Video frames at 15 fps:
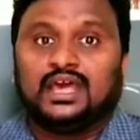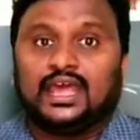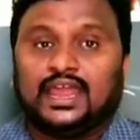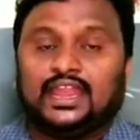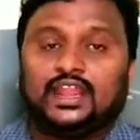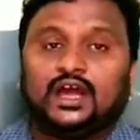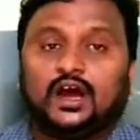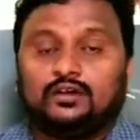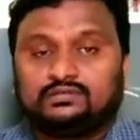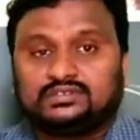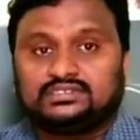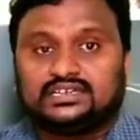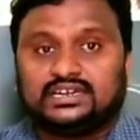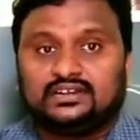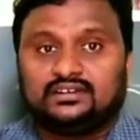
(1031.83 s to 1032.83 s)
And
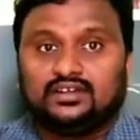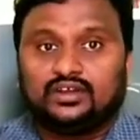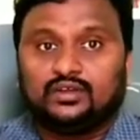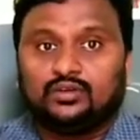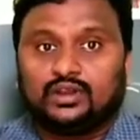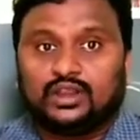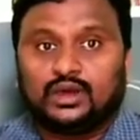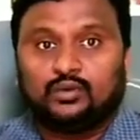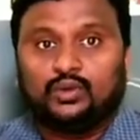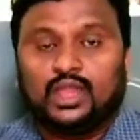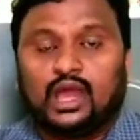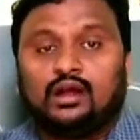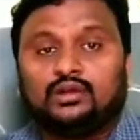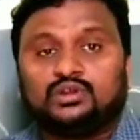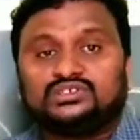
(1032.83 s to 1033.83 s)
after that now we
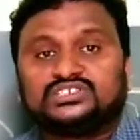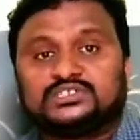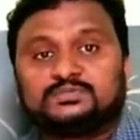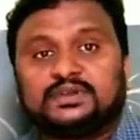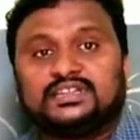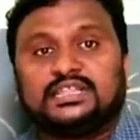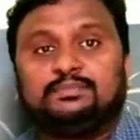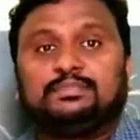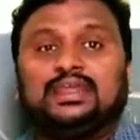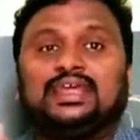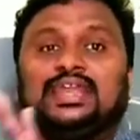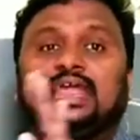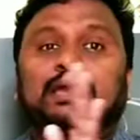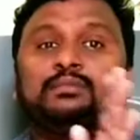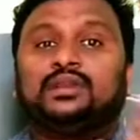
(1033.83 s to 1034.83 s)
have to suspend the
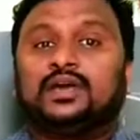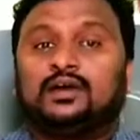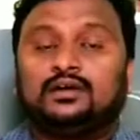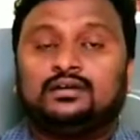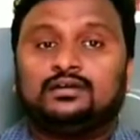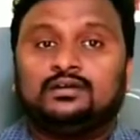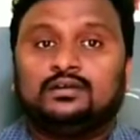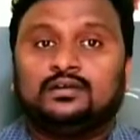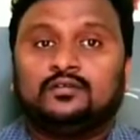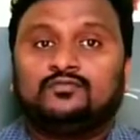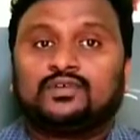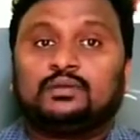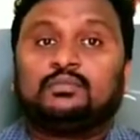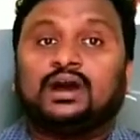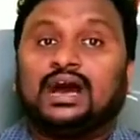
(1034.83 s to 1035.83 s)
plane lamina
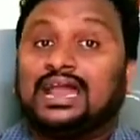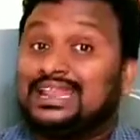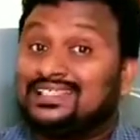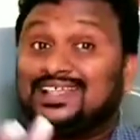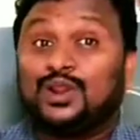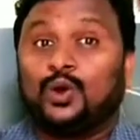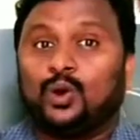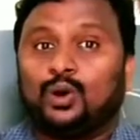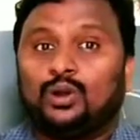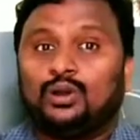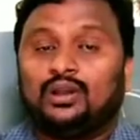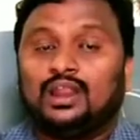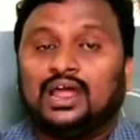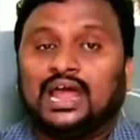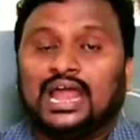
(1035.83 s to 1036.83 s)
from another
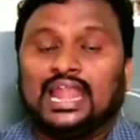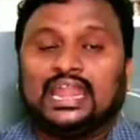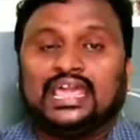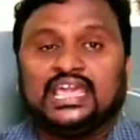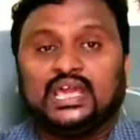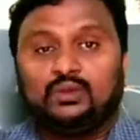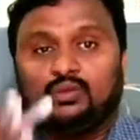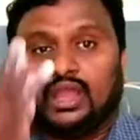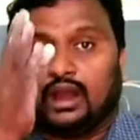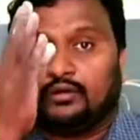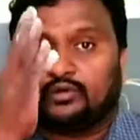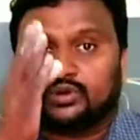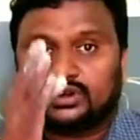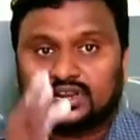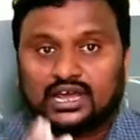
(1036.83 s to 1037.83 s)
hole, and again we
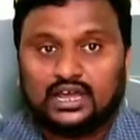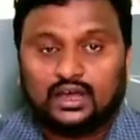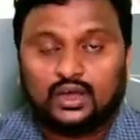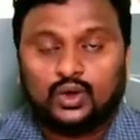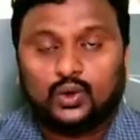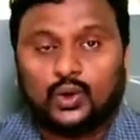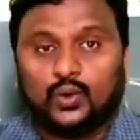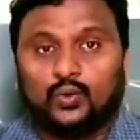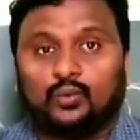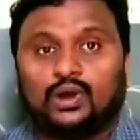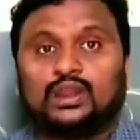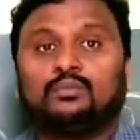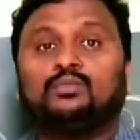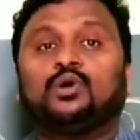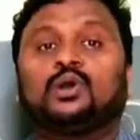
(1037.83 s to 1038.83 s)
have to draw
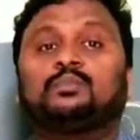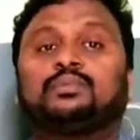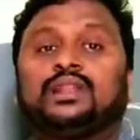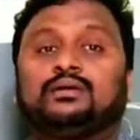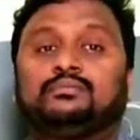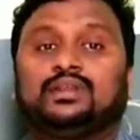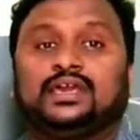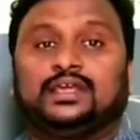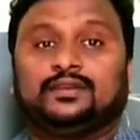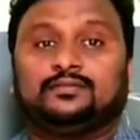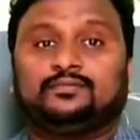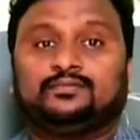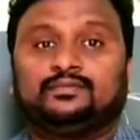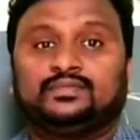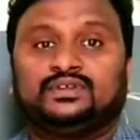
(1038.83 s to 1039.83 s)
one more plumb
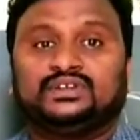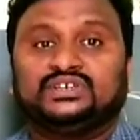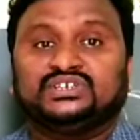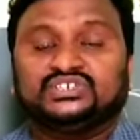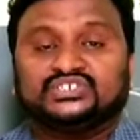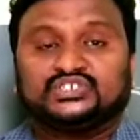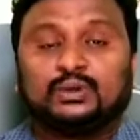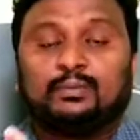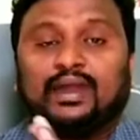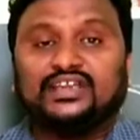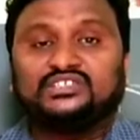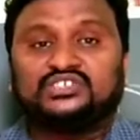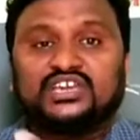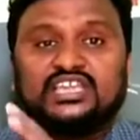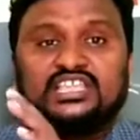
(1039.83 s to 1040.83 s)
line. So
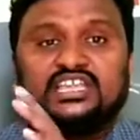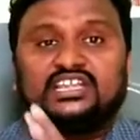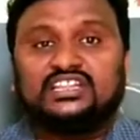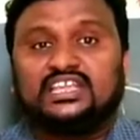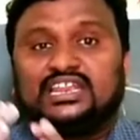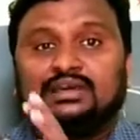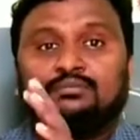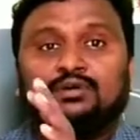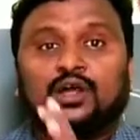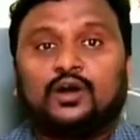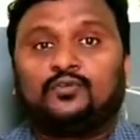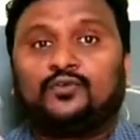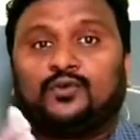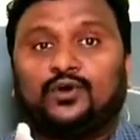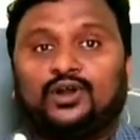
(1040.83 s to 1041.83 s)
by changing the number
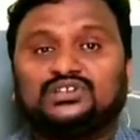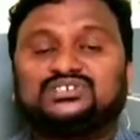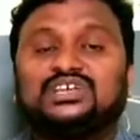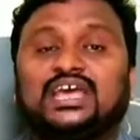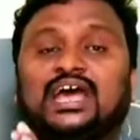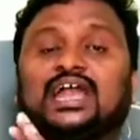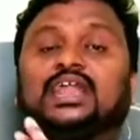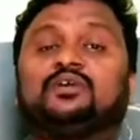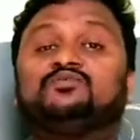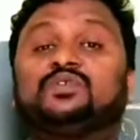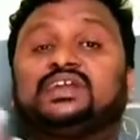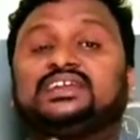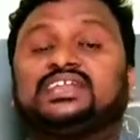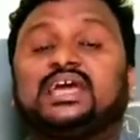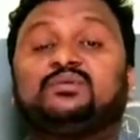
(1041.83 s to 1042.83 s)
of holes at
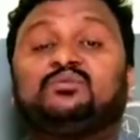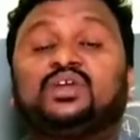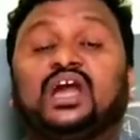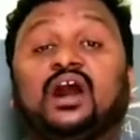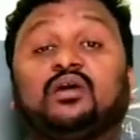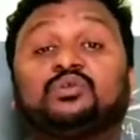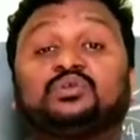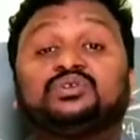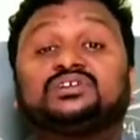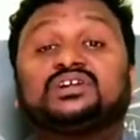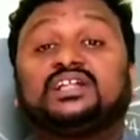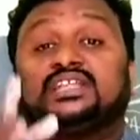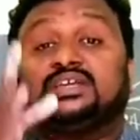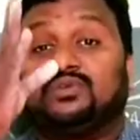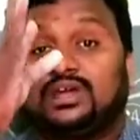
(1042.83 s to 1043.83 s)
every time we have to
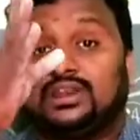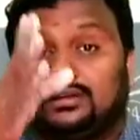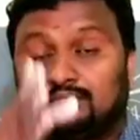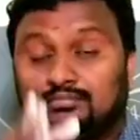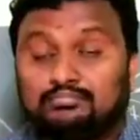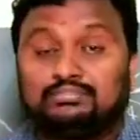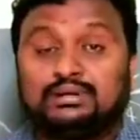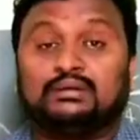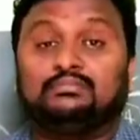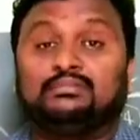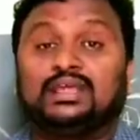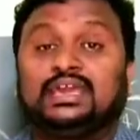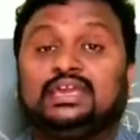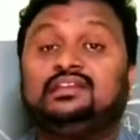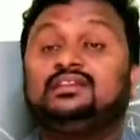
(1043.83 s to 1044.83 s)
draw the one plumb
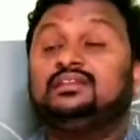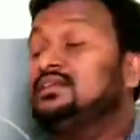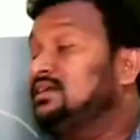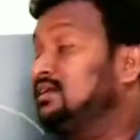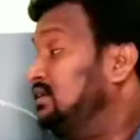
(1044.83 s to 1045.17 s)
line.